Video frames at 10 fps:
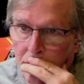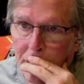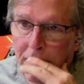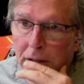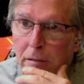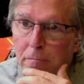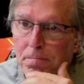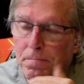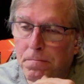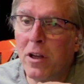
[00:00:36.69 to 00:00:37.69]
But
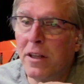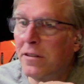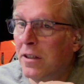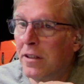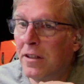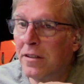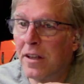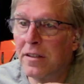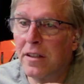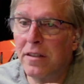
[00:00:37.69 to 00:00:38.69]
more or less, he
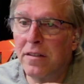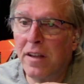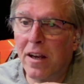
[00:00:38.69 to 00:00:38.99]
says he's